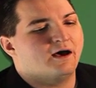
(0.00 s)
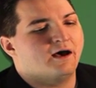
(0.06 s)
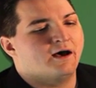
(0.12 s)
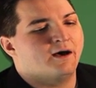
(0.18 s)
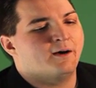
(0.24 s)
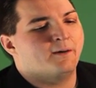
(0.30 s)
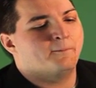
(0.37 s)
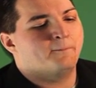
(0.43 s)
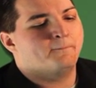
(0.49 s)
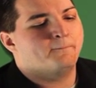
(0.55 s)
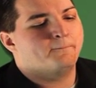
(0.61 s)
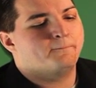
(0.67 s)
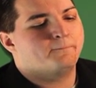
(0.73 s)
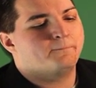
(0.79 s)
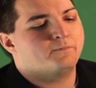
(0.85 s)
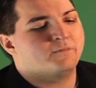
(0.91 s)

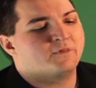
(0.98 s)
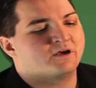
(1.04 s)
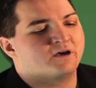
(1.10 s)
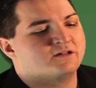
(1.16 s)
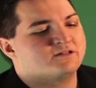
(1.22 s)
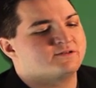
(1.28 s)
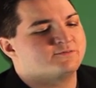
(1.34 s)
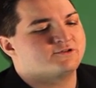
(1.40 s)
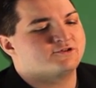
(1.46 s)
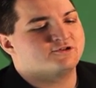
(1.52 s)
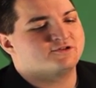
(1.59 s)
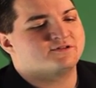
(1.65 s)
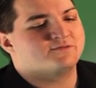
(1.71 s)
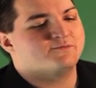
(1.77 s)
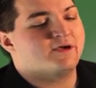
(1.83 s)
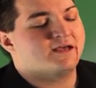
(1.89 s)
The concepts are
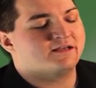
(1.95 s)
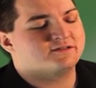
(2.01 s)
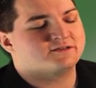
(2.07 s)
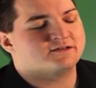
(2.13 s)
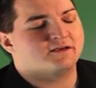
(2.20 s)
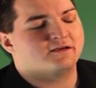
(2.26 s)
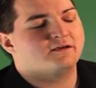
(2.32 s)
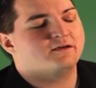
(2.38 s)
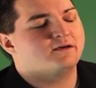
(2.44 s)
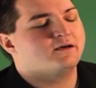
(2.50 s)
just amazing.